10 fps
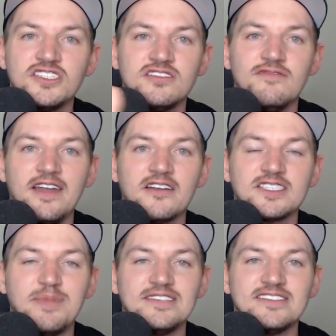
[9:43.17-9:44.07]
the vendor
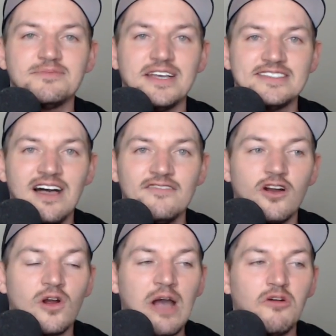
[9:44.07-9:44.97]
spaces myself,
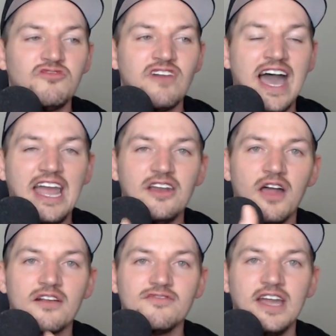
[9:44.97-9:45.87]
or I will find
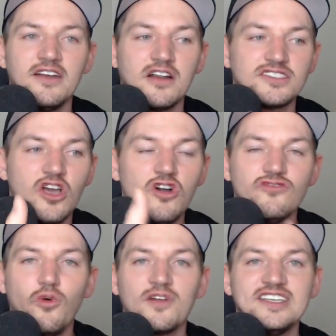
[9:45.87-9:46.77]
other vendors
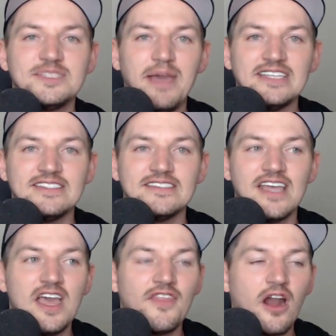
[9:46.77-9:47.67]
for these spaces
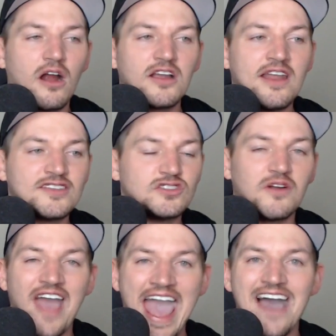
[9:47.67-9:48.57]
that aren't going to
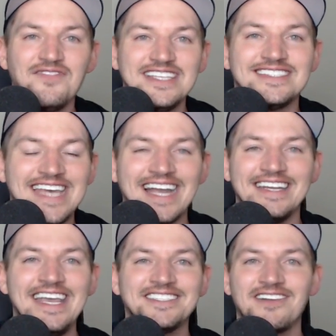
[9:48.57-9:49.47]
sort of have these
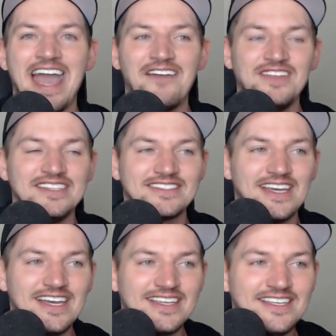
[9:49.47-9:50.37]
techniques or have these
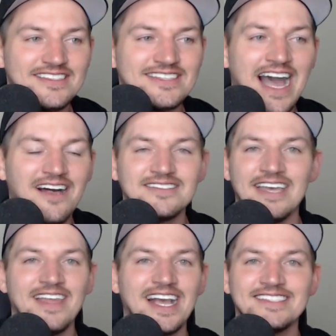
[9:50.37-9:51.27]
these styles.
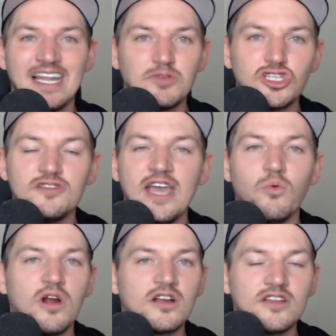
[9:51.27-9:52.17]
And like I said, I'm sure they
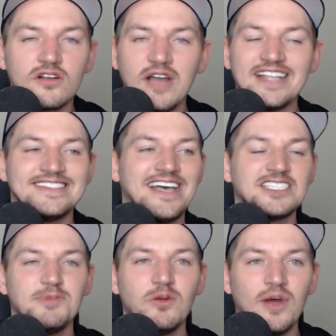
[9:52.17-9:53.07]
work, they're great
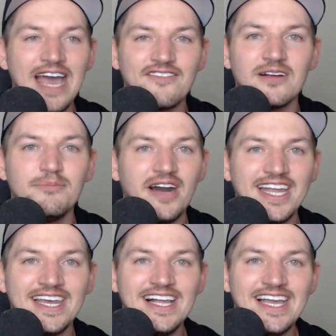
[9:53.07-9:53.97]
salesmen, whatever, but
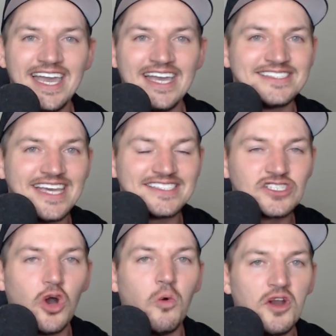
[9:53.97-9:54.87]
it's it's
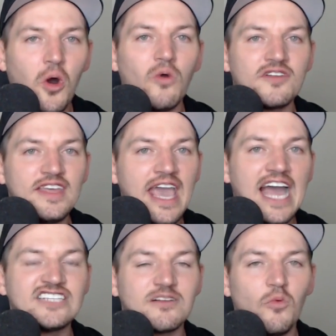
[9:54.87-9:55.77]
going over the
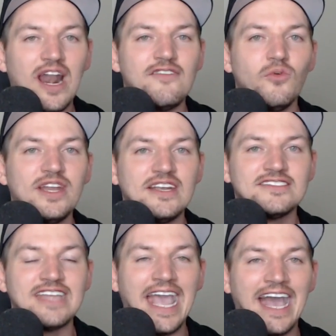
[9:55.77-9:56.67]
edge from what I've
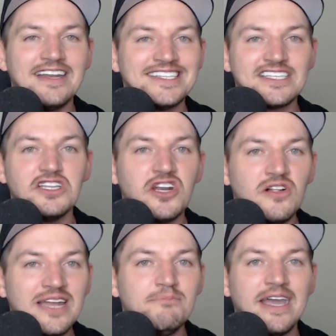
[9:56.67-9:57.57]
witnessed. And it's a little
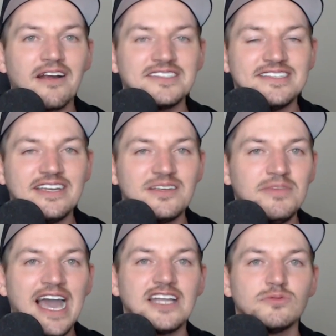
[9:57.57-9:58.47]
embarrassing, to
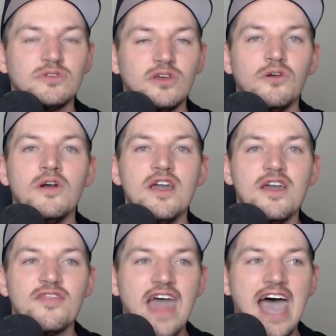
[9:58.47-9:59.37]
be honest with you,
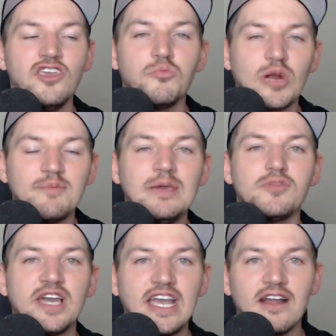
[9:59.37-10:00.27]
that you bring people
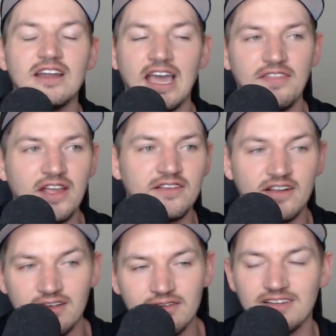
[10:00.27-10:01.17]
here and they're, they're
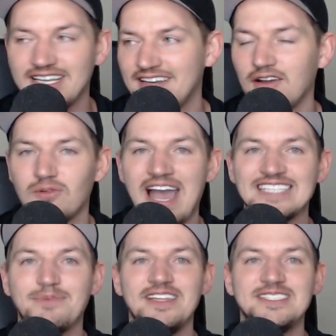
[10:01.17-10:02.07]
you know, they're getting
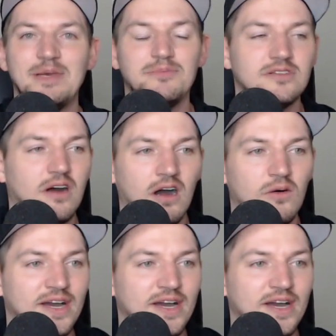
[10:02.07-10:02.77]
harassed by these people in the hallway.